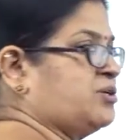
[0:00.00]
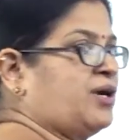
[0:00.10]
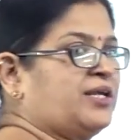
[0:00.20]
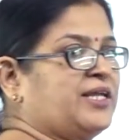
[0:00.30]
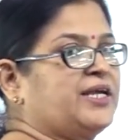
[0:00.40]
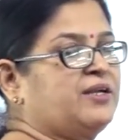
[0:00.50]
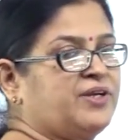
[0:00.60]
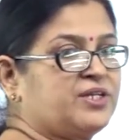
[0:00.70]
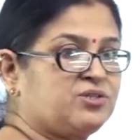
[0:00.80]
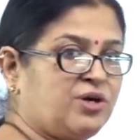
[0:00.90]
not that
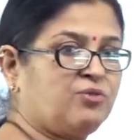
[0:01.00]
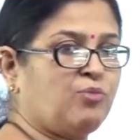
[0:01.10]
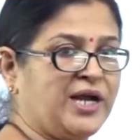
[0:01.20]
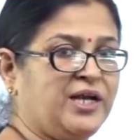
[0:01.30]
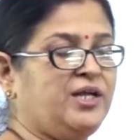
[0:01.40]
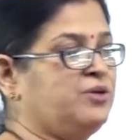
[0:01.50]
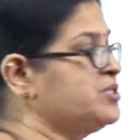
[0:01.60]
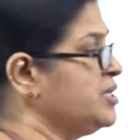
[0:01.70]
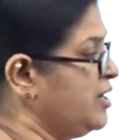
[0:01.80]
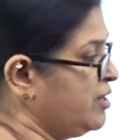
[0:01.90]
it is not widely
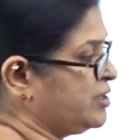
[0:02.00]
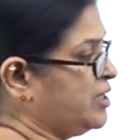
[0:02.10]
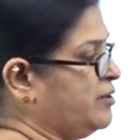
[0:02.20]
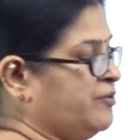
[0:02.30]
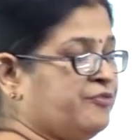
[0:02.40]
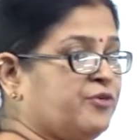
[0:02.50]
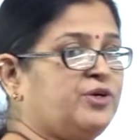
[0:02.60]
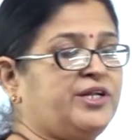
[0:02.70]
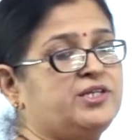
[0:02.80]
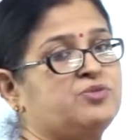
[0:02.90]
used. The
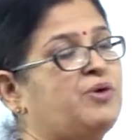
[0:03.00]
fruit is